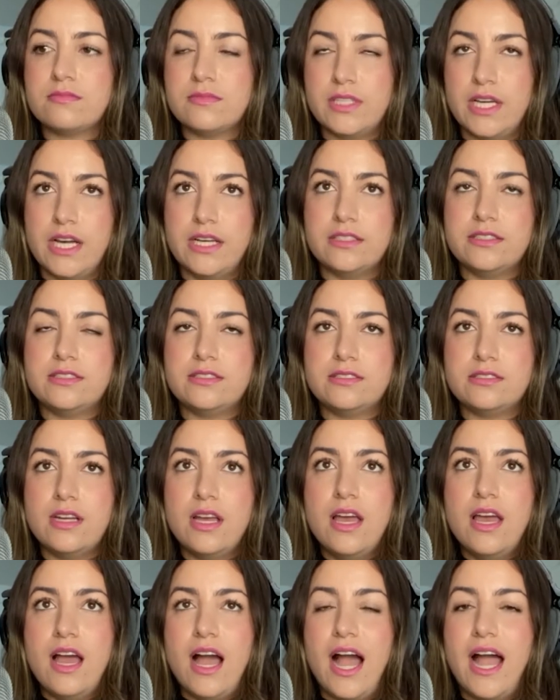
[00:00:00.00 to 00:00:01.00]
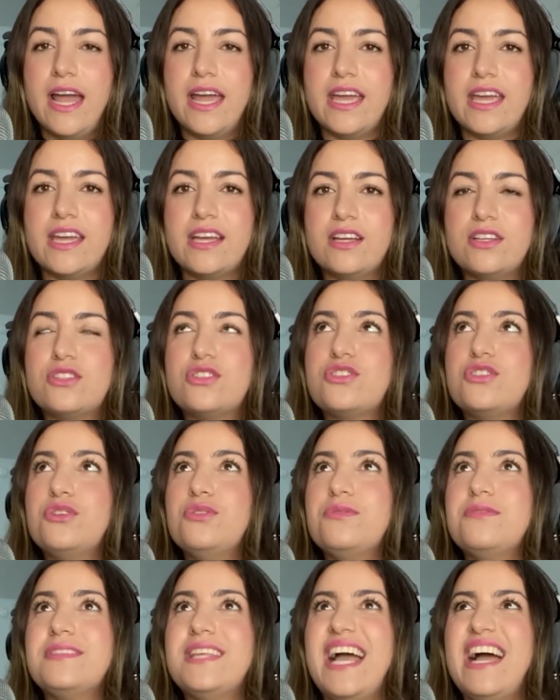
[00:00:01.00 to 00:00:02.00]
Yes. I
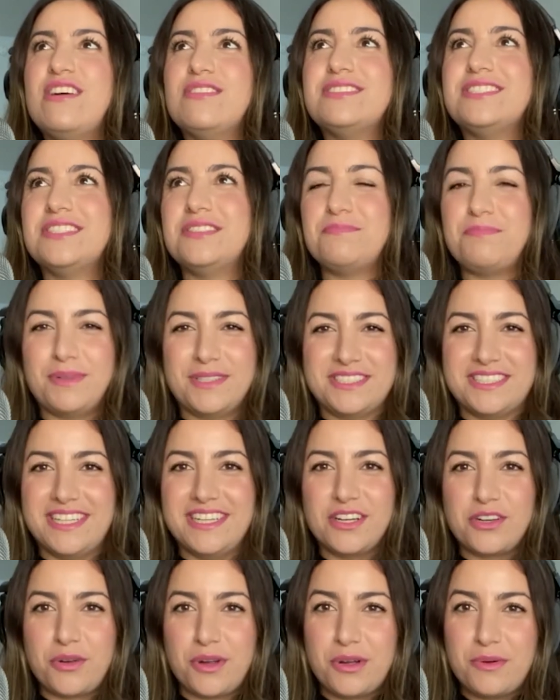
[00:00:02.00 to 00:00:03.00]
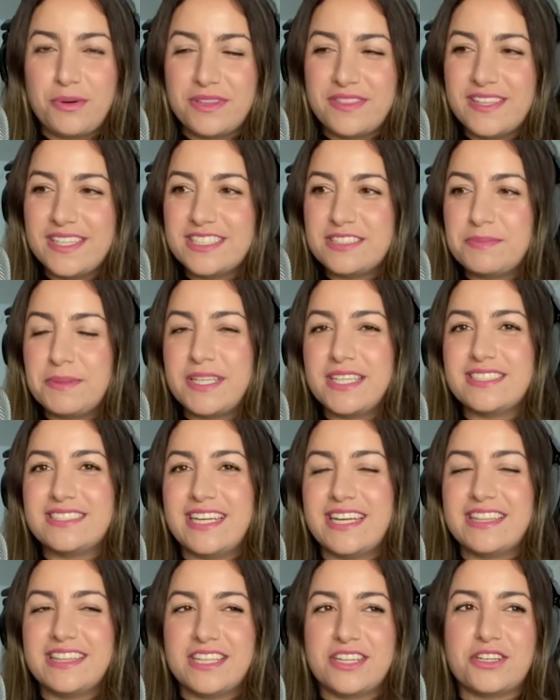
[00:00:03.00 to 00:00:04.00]
2000% agree with this because
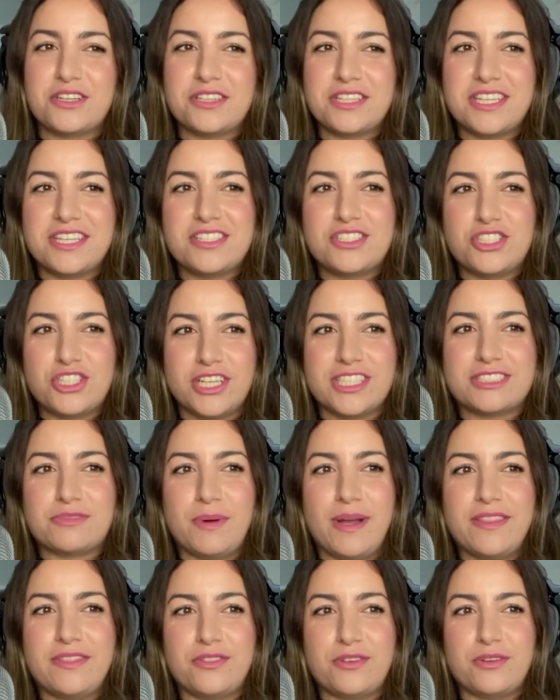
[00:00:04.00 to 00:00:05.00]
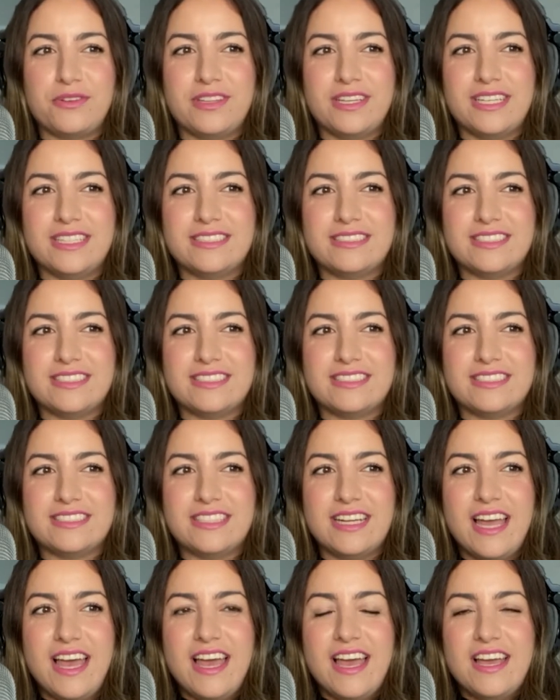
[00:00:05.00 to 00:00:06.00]
I literally just went through
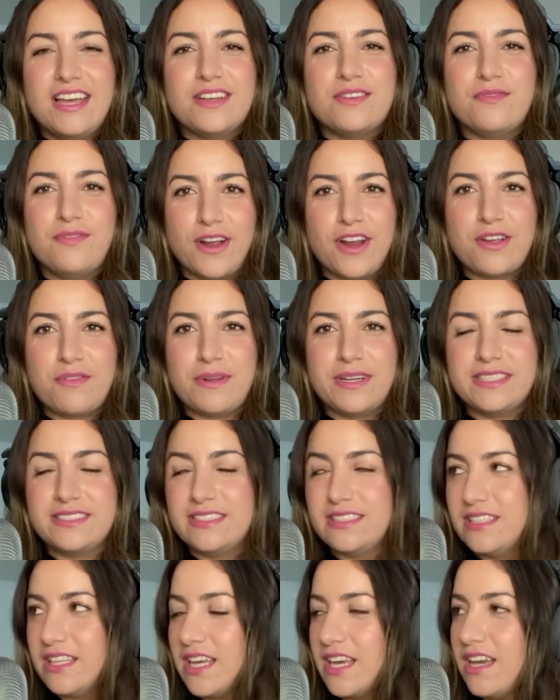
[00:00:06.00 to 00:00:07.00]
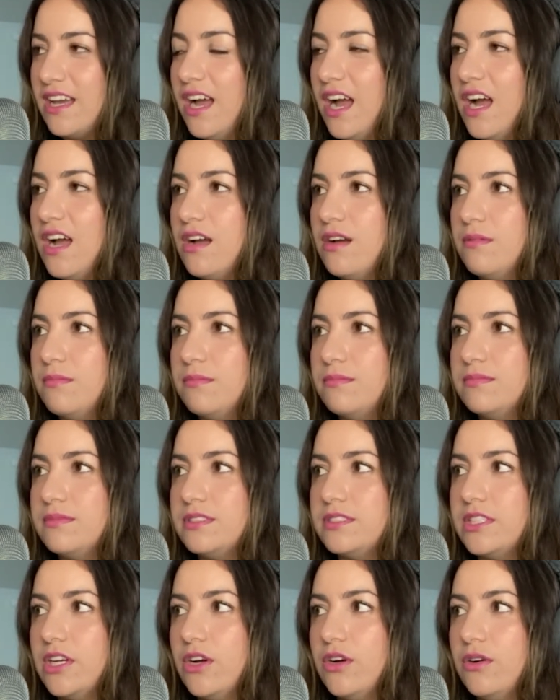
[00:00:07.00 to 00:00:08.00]
this very recently.
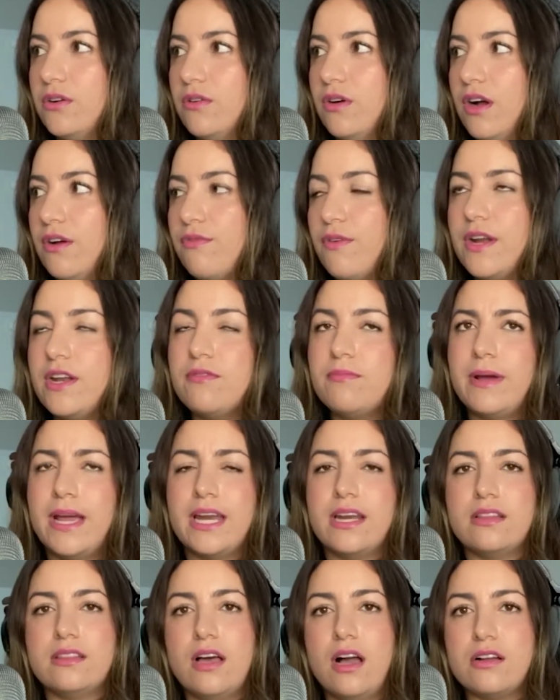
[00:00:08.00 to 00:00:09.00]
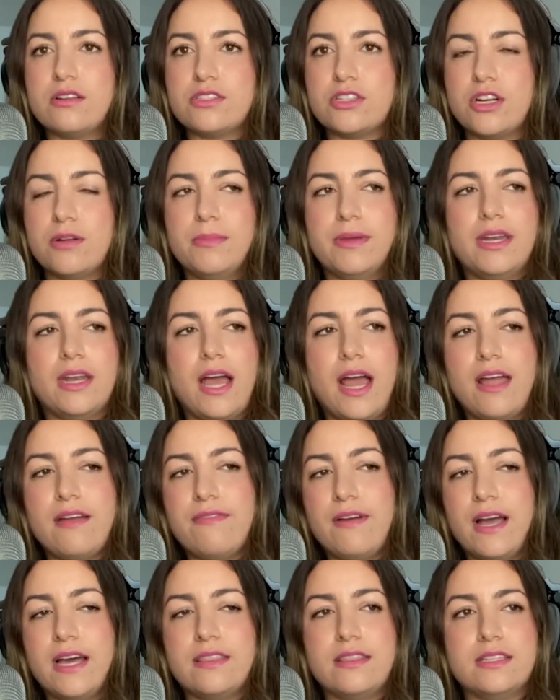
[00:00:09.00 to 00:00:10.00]
So a friend of mine, long-term, and I've
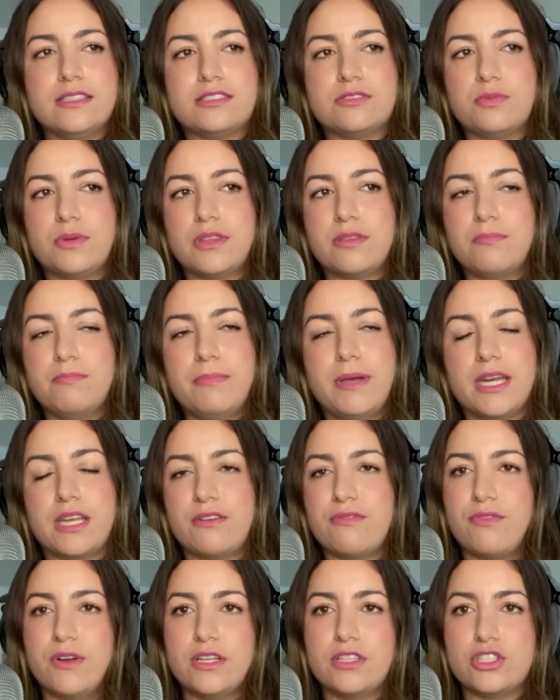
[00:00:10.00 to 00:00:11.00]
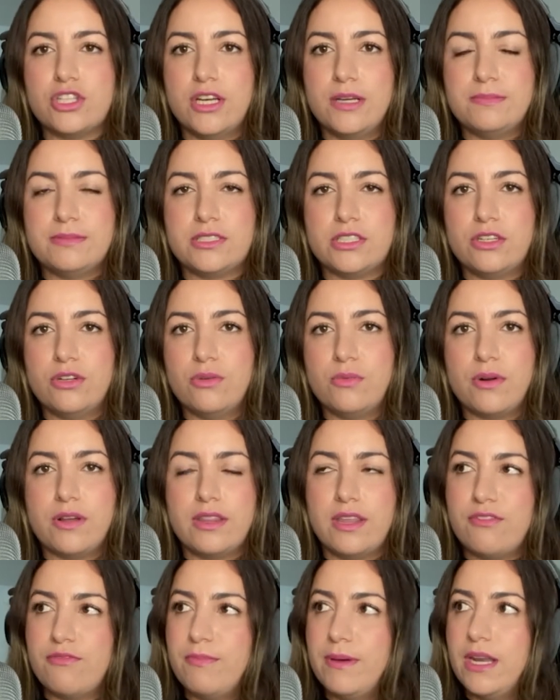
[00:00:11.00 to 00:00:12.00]
had this with many friendships, where
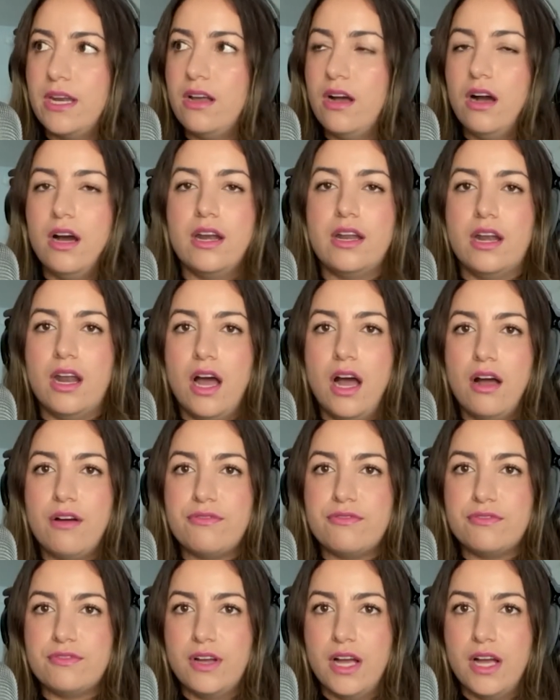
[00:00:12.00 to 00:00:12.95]
they've been on and off.